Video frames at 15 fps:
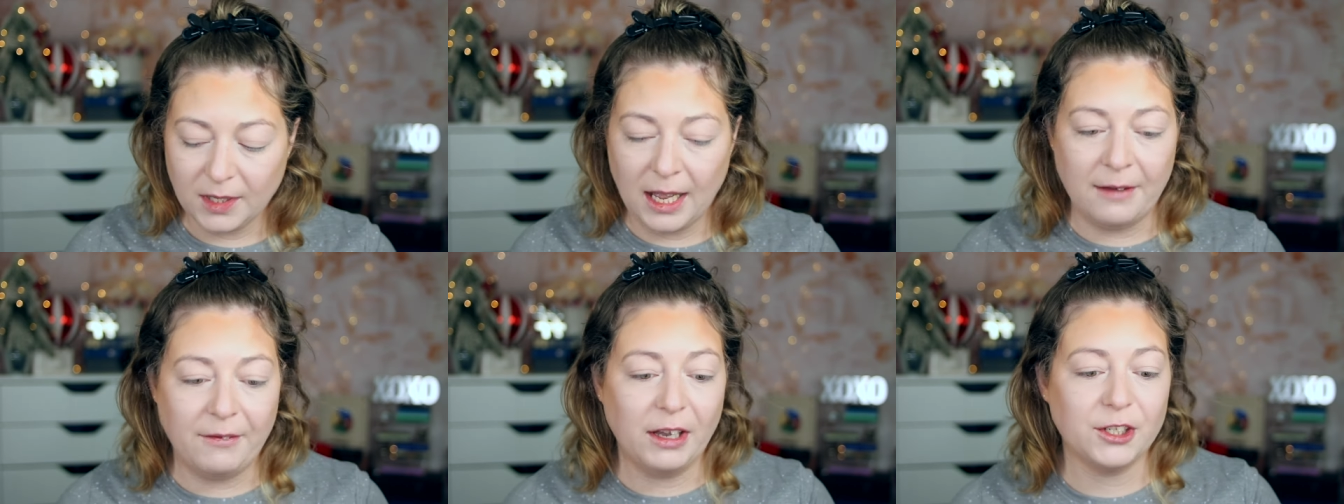
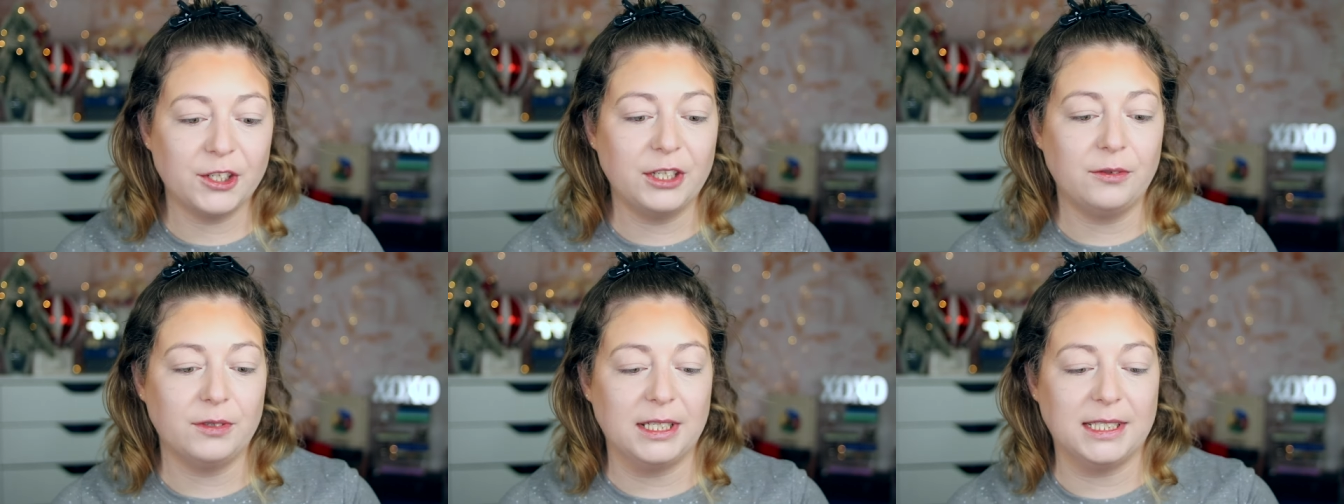I've
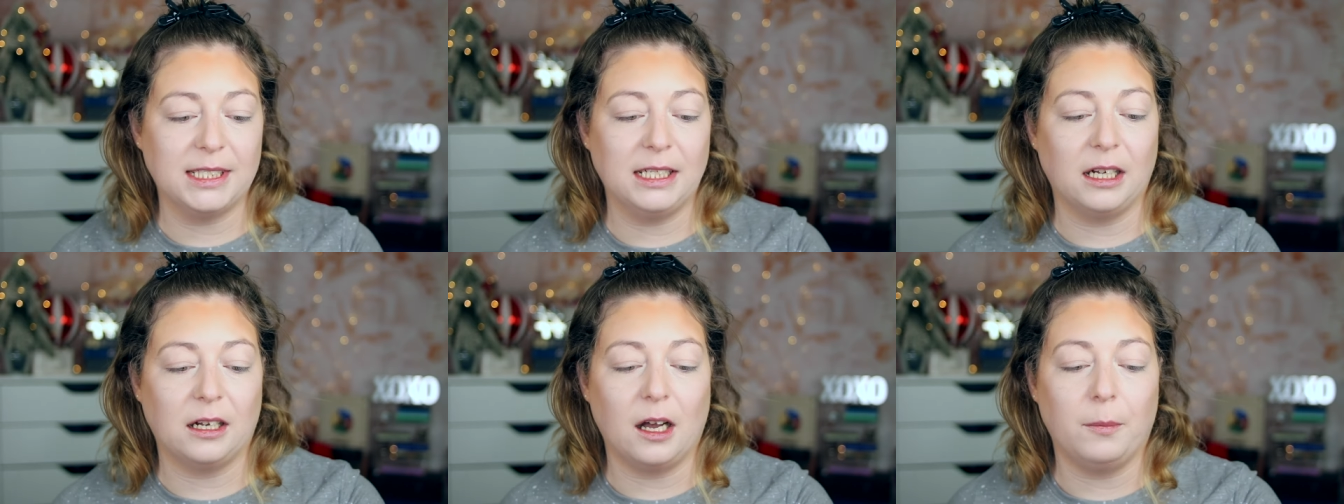actually only
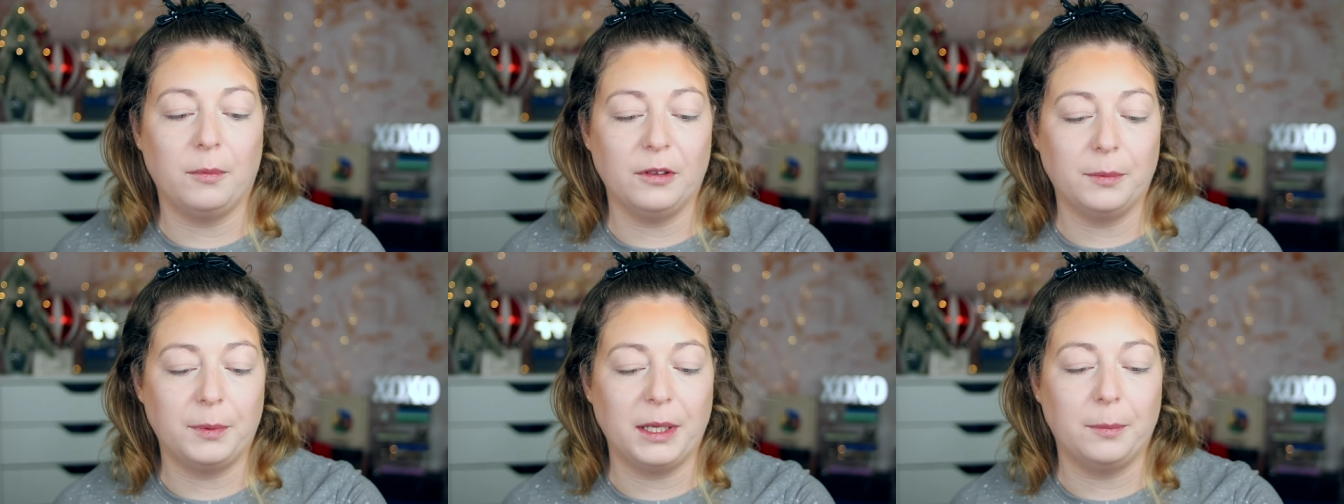seen a
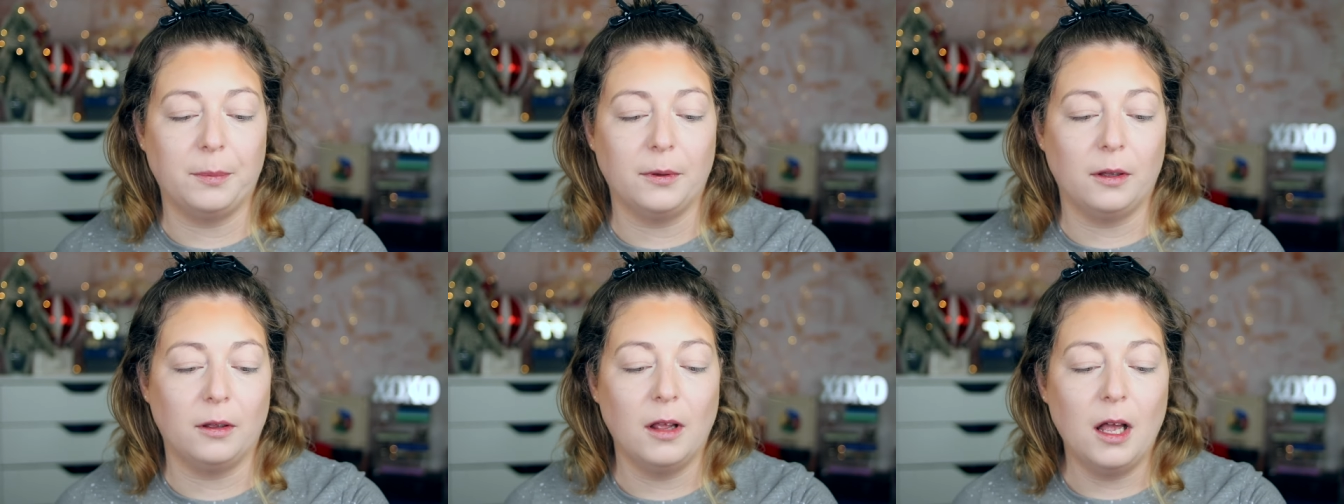couple of
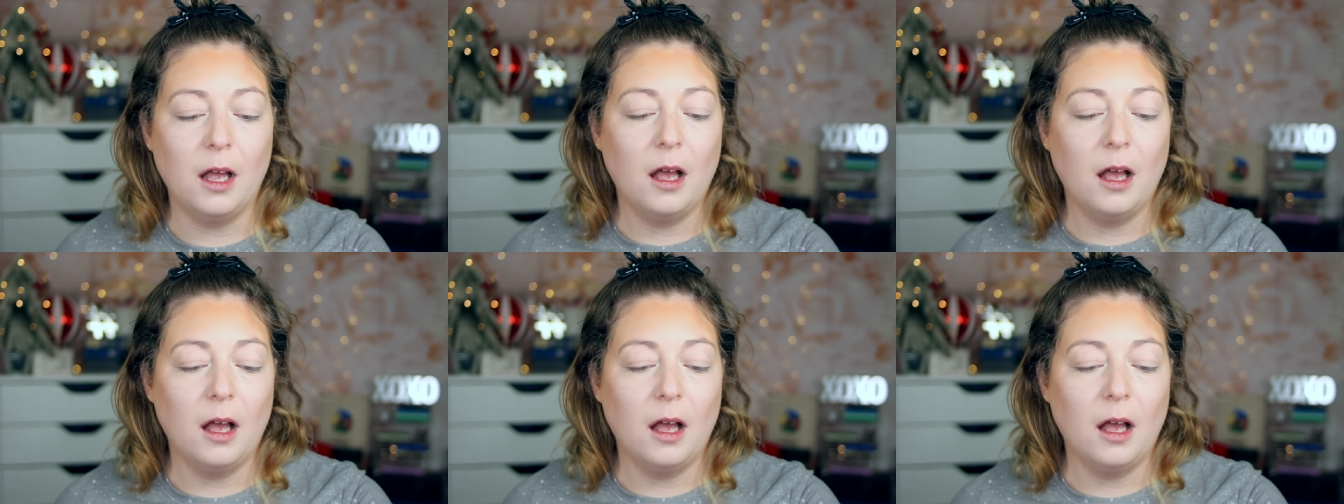people